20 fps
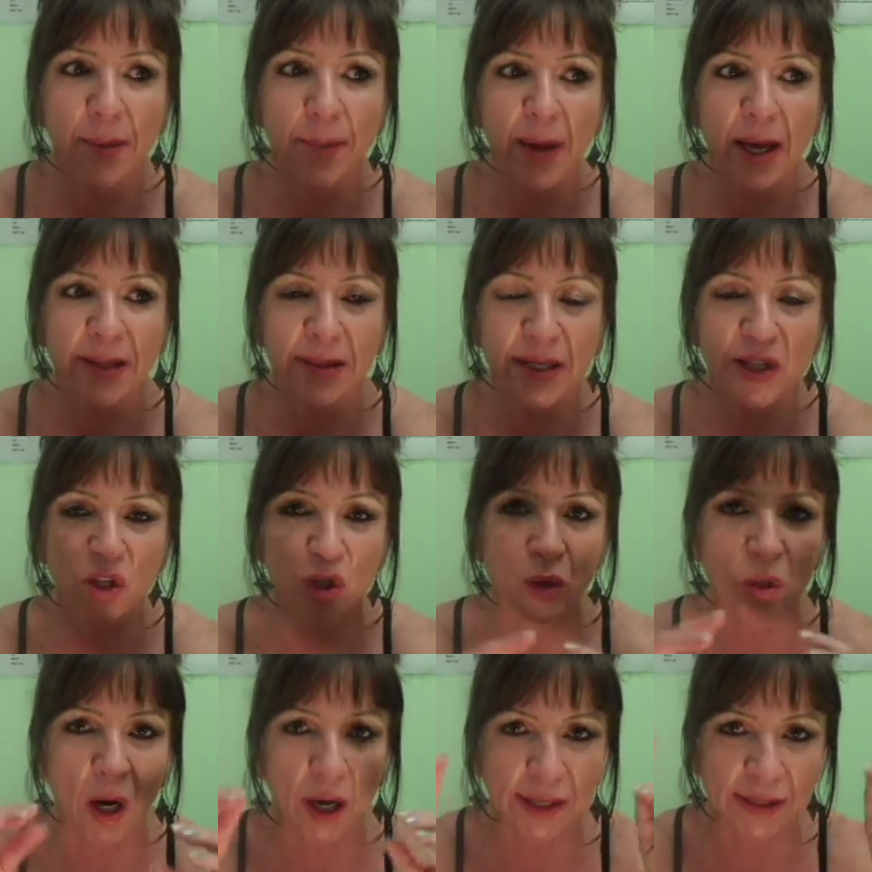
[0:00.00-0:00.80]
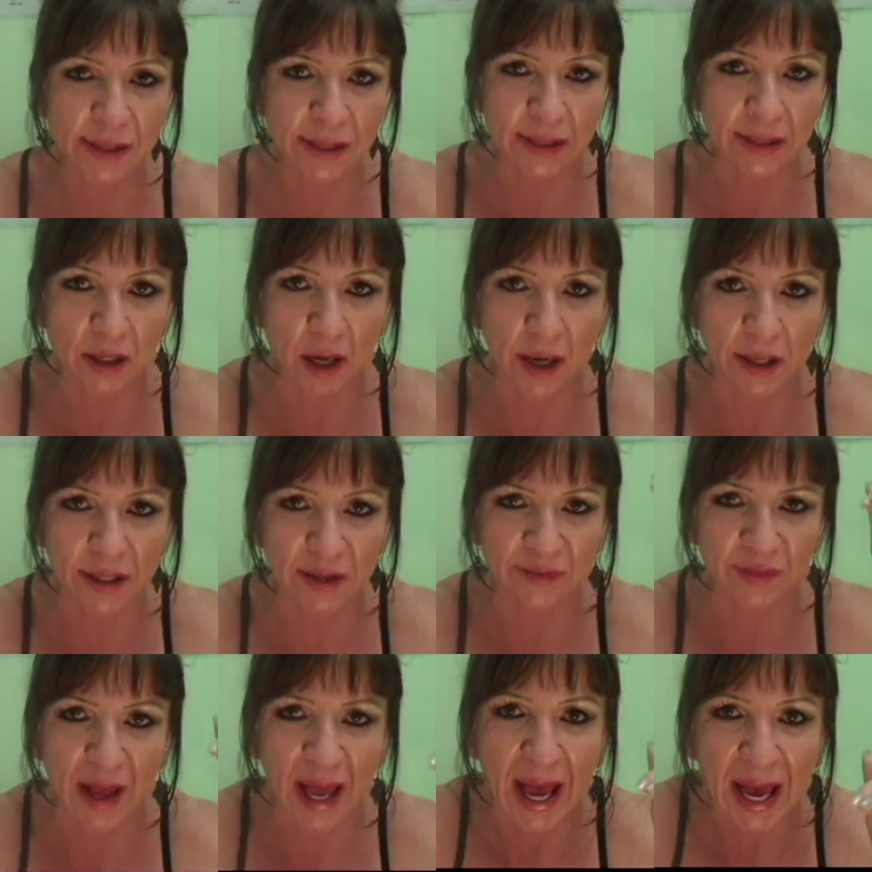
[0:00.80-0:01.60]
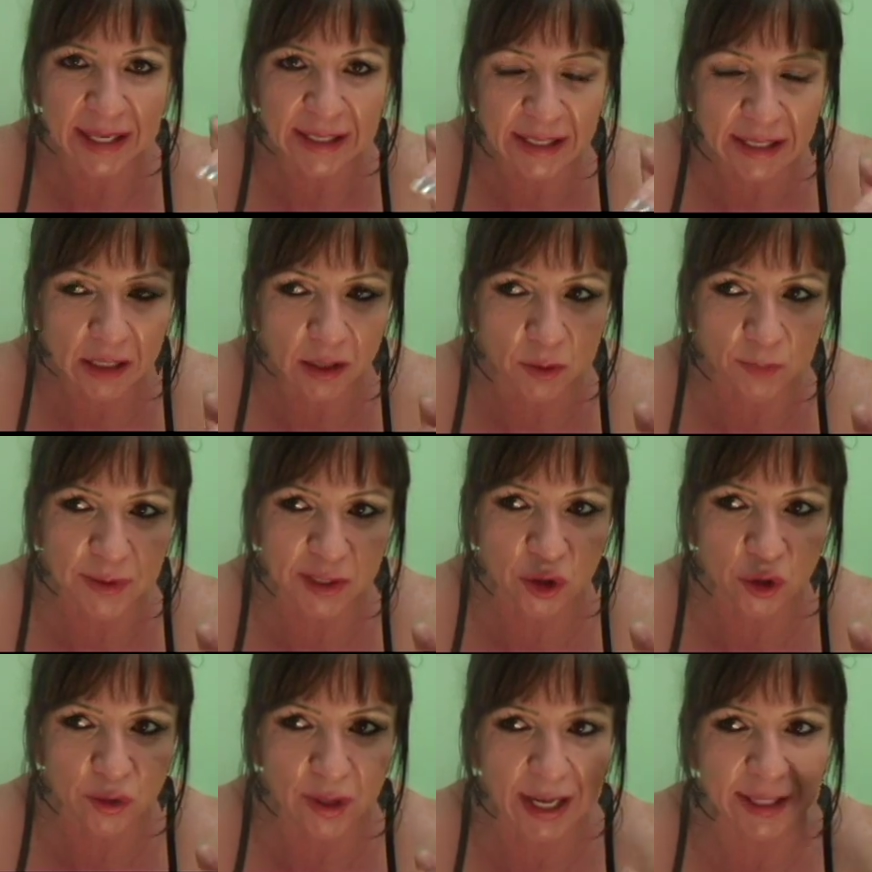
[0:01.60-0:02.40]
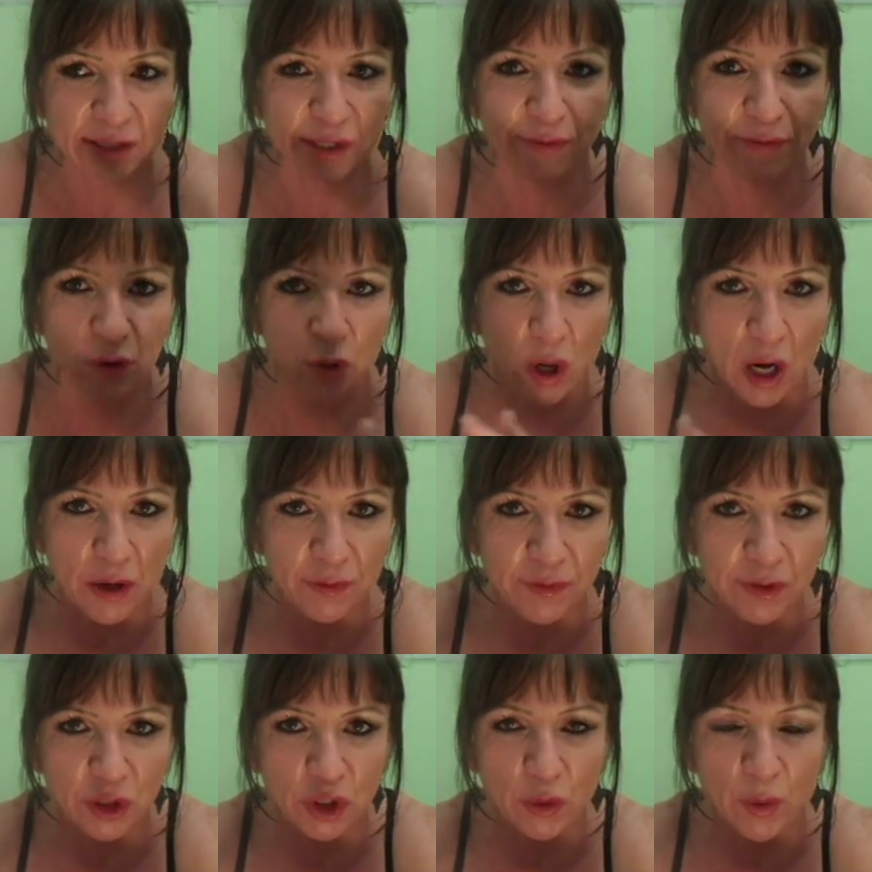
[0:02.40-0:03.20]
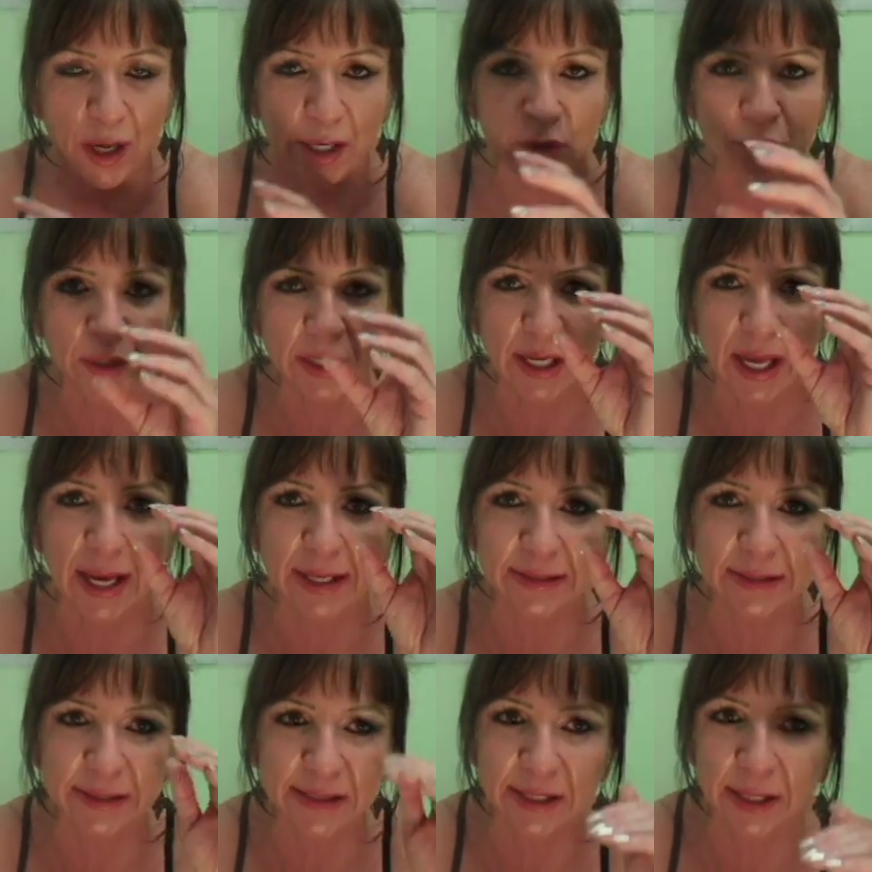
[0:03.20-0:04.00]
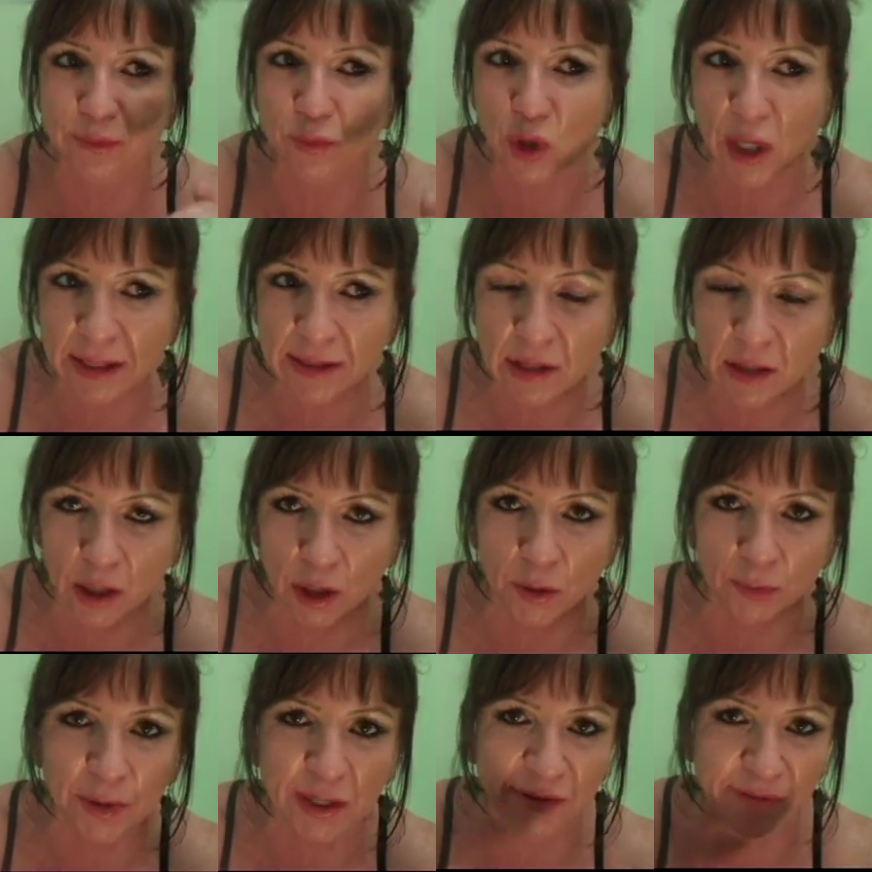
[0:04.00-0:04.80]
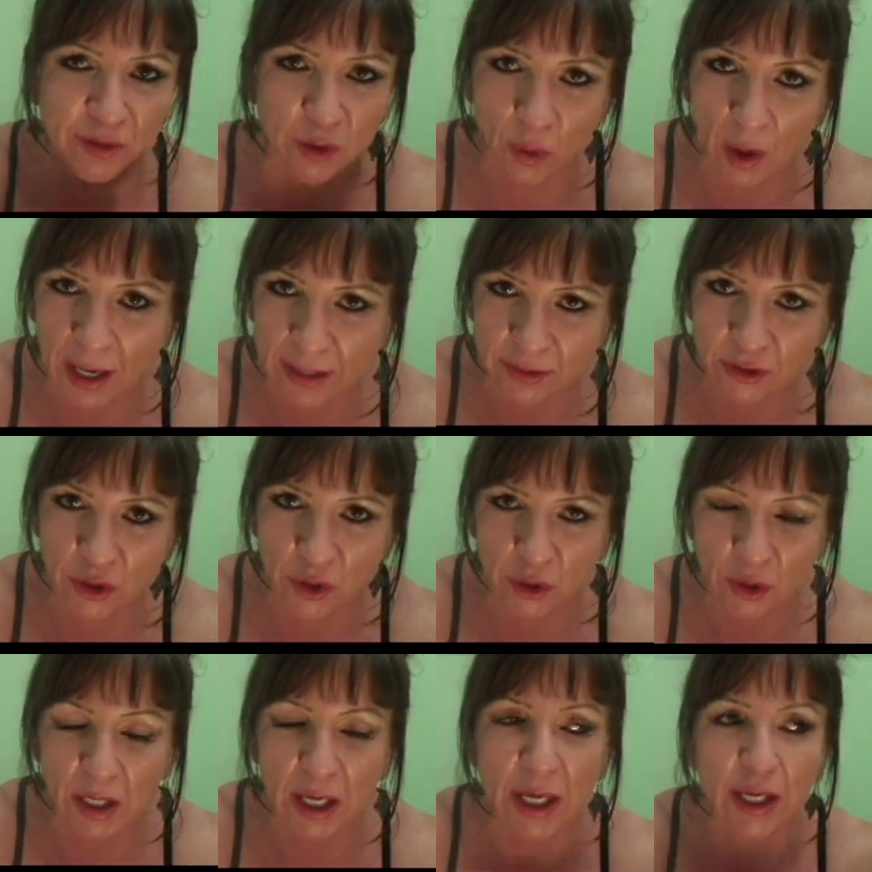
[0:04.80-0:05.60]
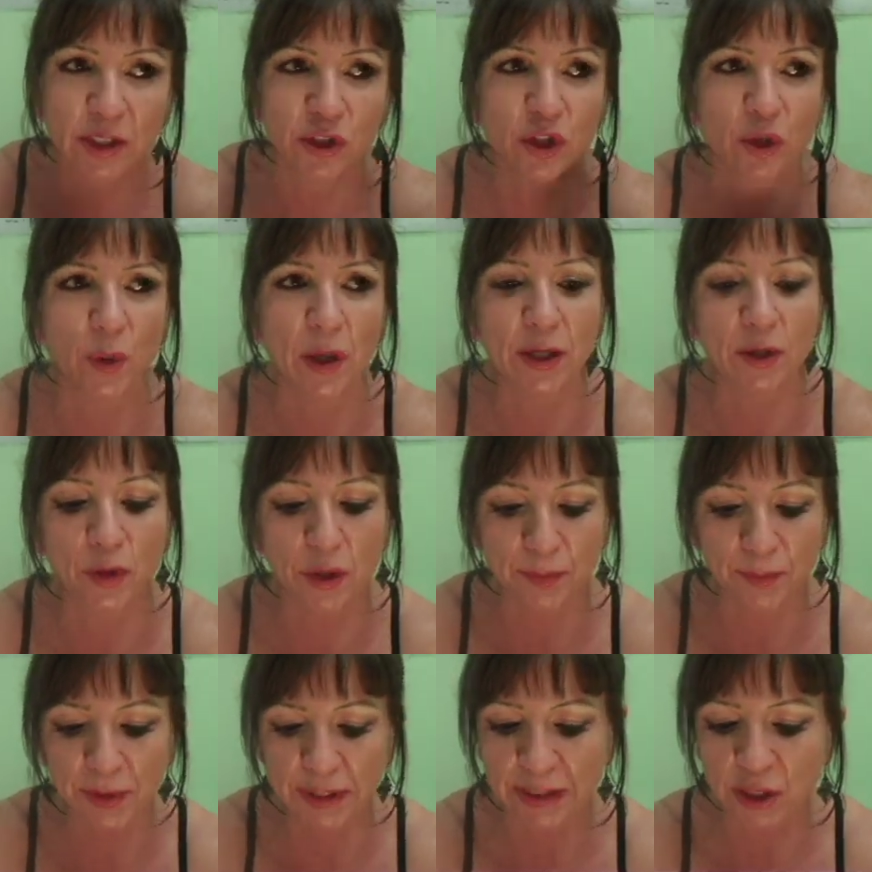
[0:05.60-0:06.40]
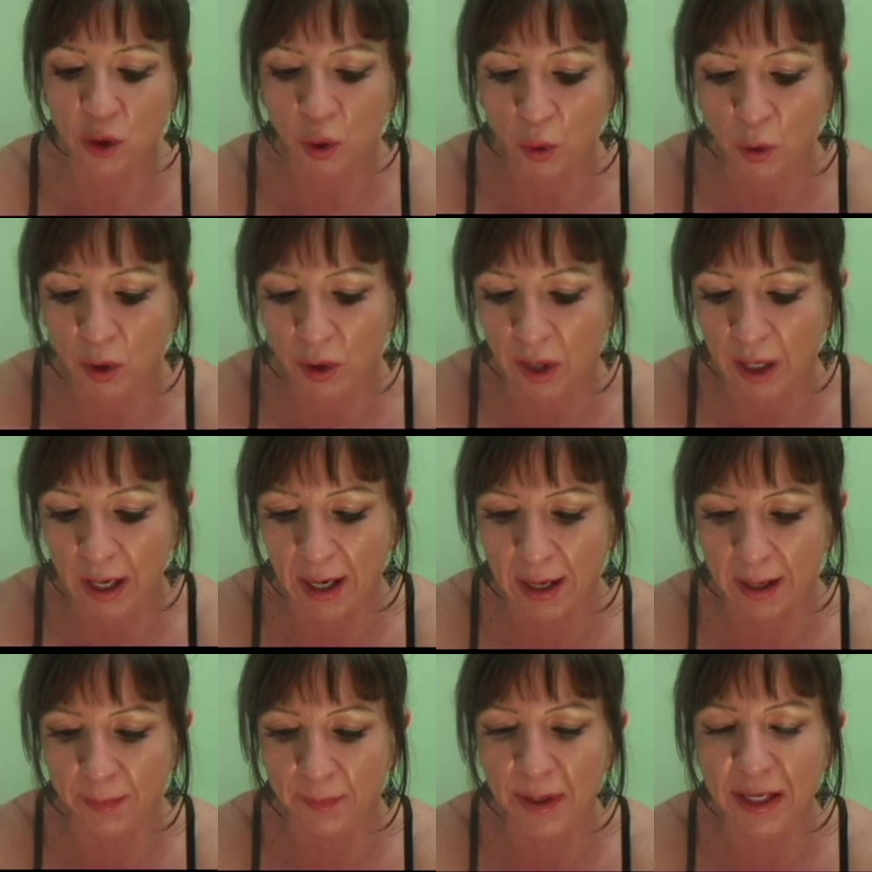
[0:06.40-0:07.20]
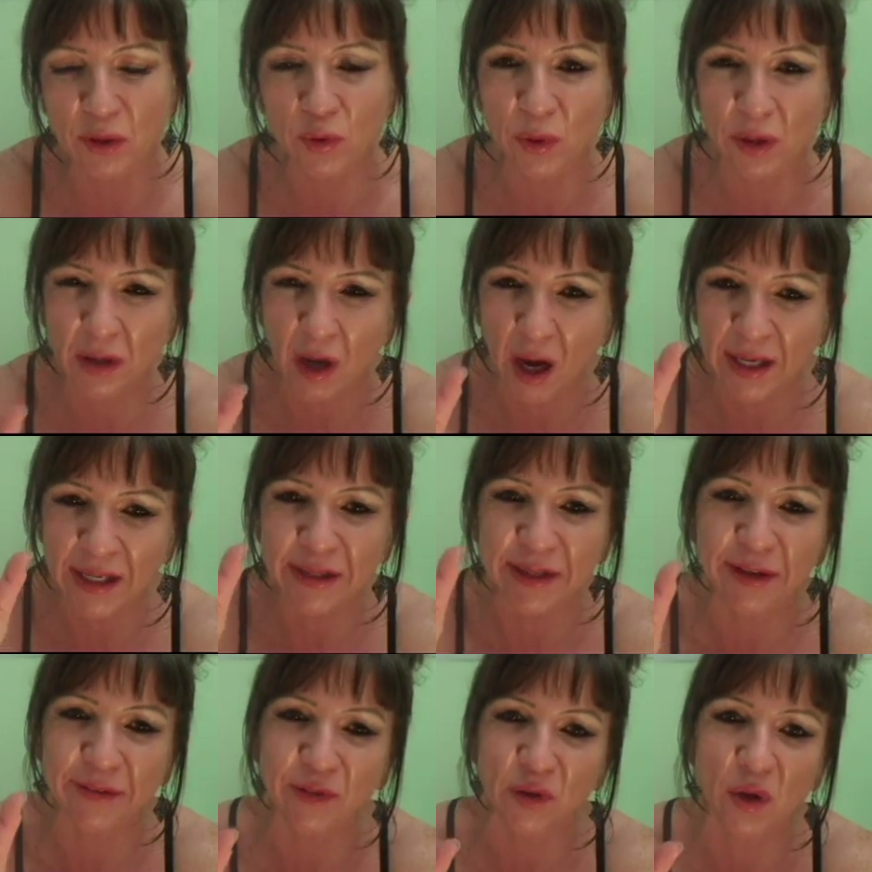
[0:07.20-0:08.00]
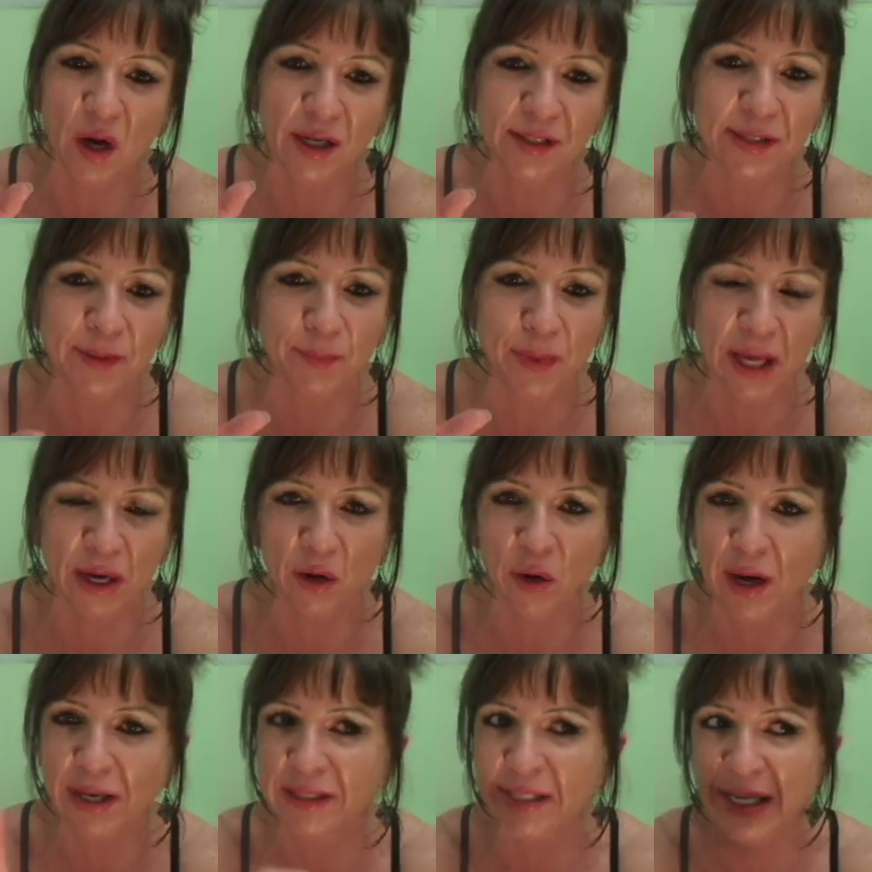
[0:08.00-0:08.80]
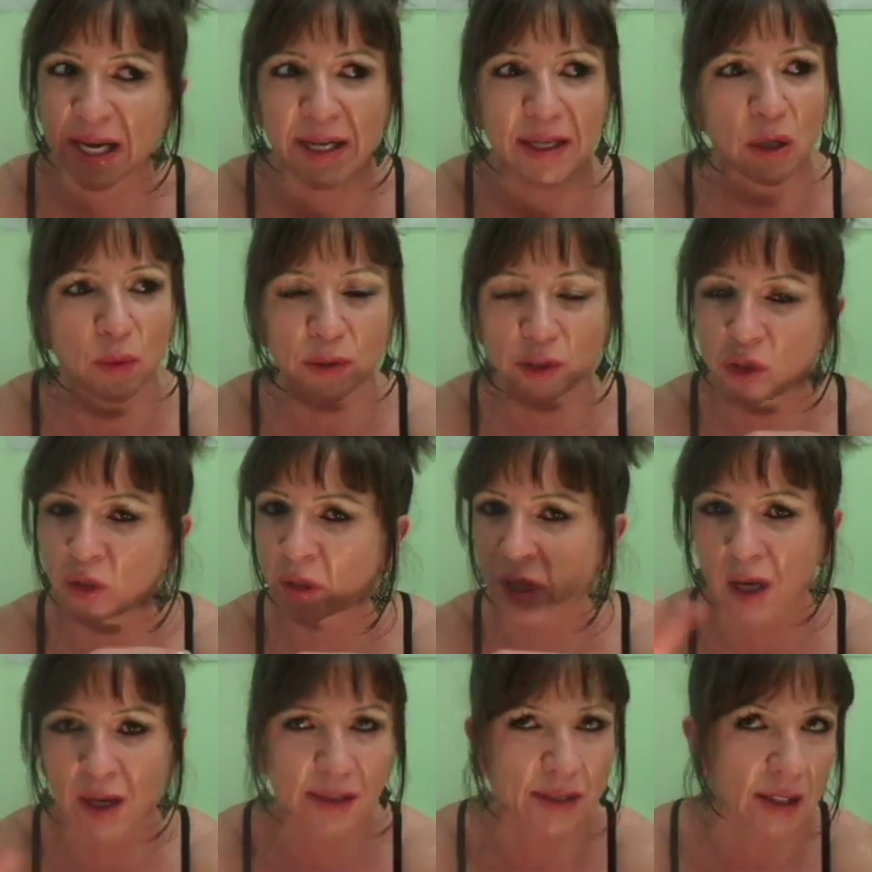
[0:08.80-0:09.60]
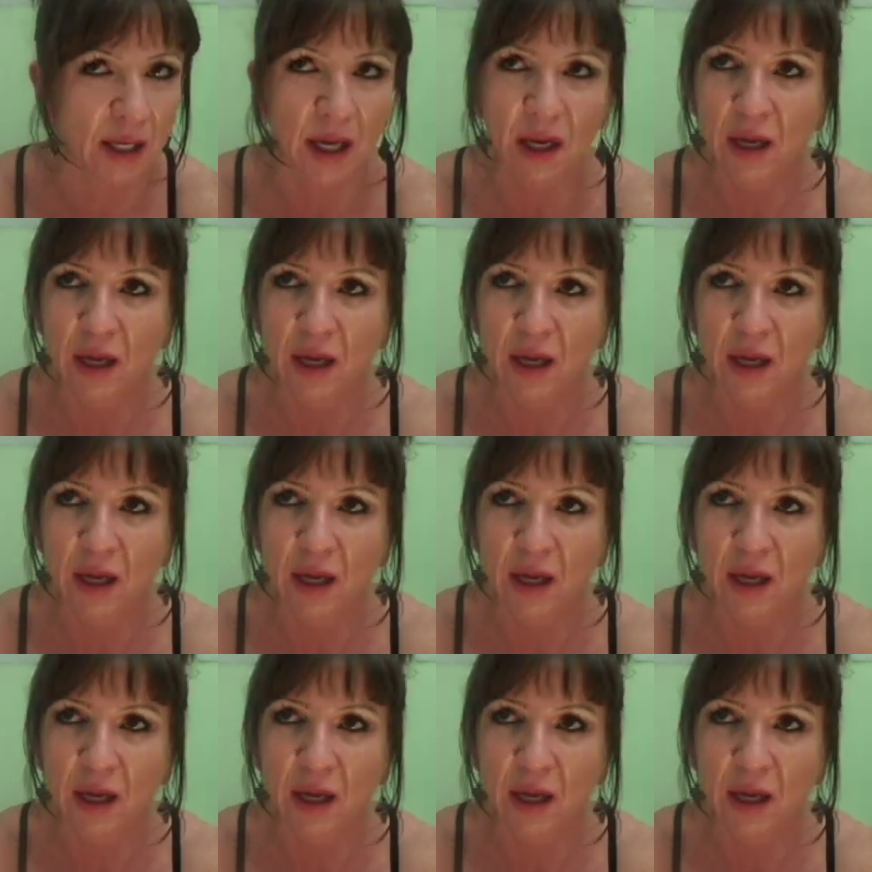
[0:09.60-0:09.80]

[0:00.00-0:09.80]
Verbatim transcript: and then you guys can kind of add a little bit to that if you're over 200 and subtract a little bit if you're under 200. But it will kind of give you guys a better idea. I don't want you guys